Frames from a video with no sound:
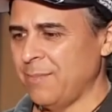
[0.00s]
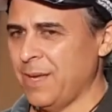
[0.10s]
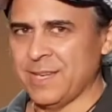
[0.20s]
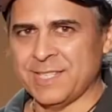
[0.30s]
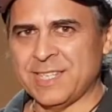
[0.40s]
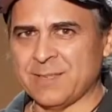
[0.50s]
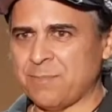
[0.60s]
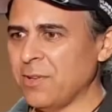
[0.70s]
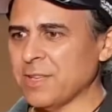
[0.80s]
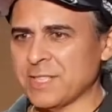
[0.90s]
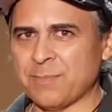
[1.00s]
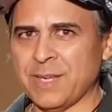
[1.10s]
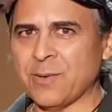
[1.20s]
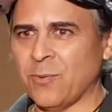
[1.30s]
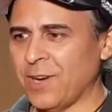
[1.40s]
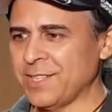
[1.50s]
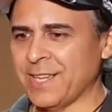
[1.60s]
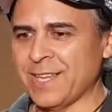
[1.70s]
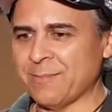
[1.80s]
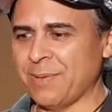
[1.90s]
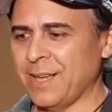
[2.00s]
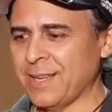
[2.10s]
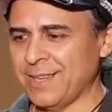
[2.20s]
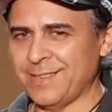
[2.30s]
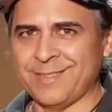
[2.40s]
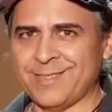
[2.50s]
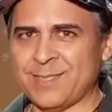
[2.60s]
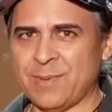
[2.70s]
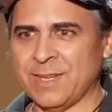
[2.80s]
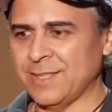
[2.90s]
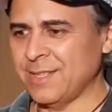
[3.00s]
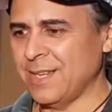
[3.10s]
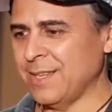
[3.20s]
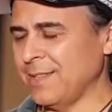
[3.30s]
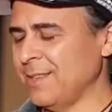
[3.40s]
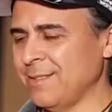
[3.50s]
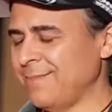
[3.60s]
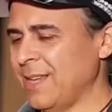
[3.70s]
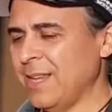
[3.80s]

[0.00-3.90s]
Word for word: man, it's just pulling speaker wires out and plugging speakers in.